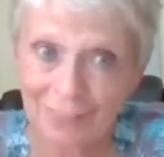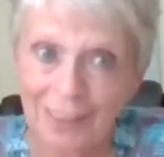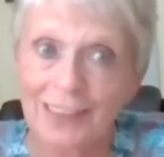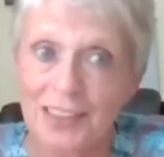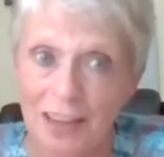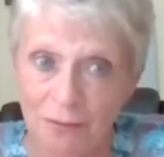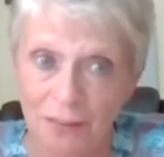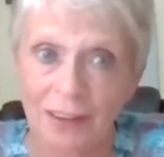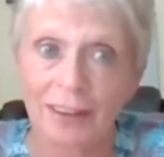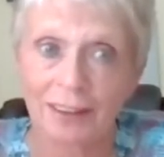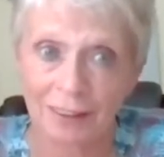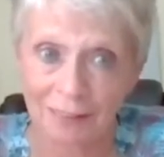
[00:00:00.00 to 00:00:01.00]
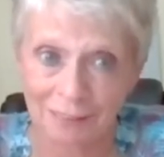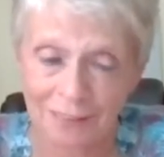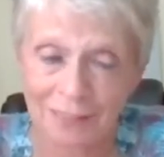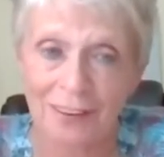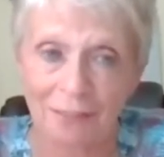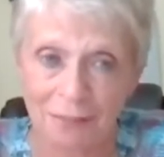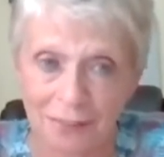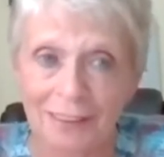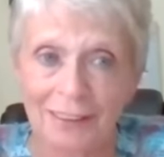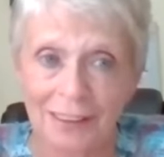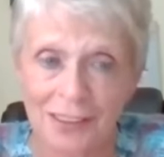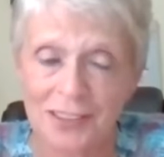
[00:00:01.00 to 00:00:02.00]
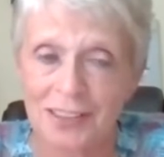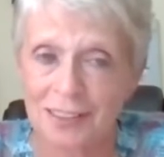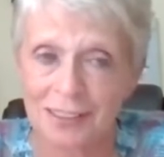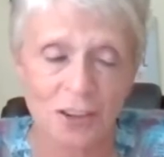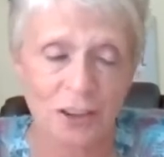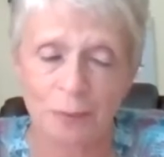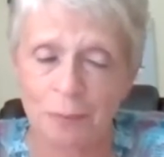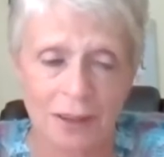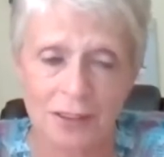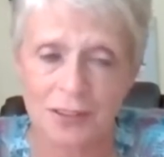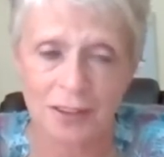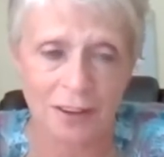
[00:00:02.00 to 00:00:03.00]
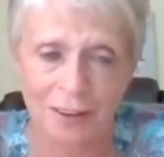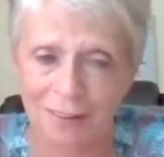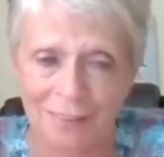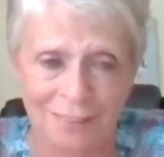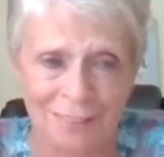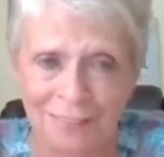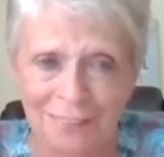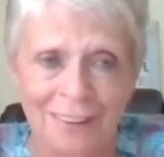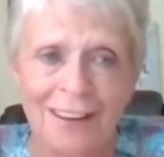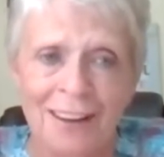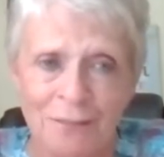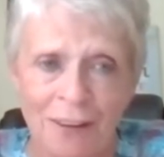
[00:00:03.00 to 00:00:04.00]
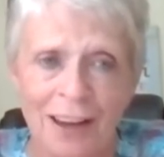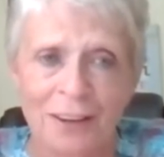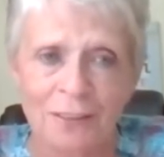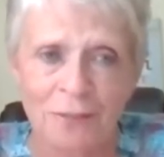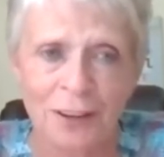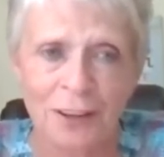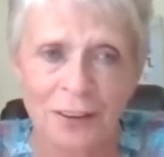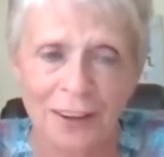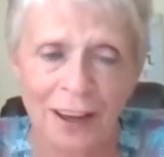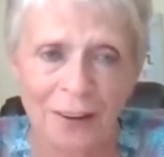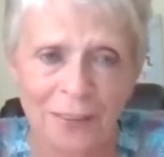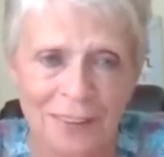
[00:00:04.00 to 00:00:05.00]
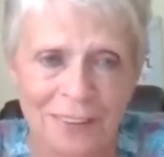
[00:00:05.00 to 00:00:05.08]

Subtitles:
Definitely. It couldn't be easier if I can figure it out.